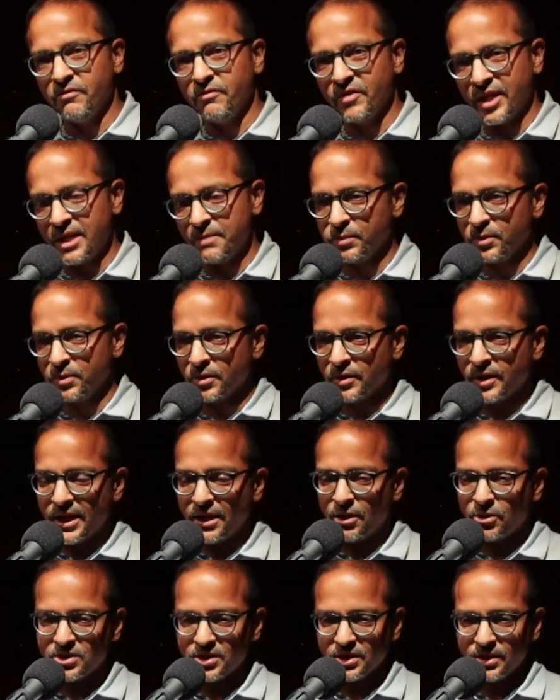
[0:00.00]
and I blurt
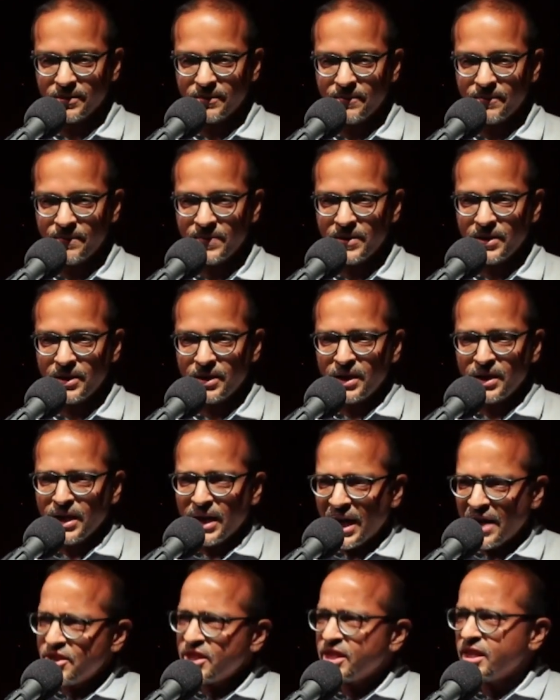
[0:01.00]
out,
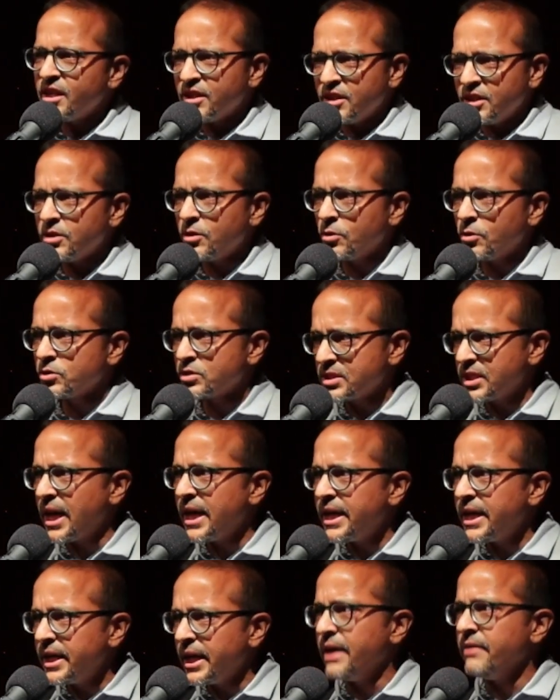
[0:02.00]
I think I'm going to go
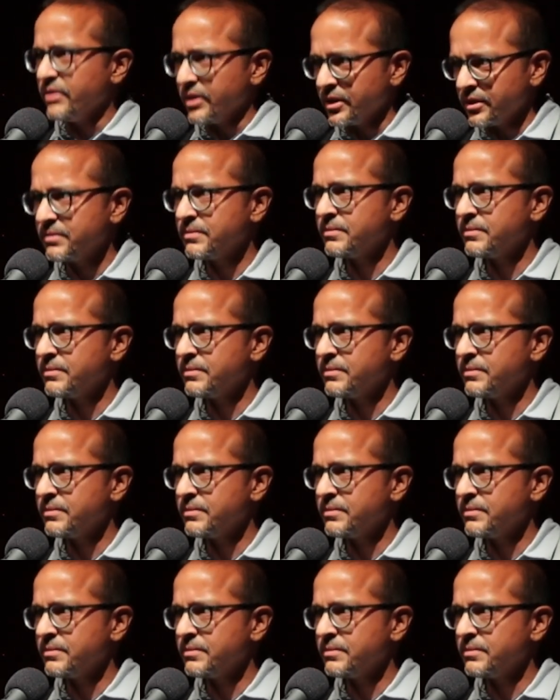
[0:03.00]
skydiving,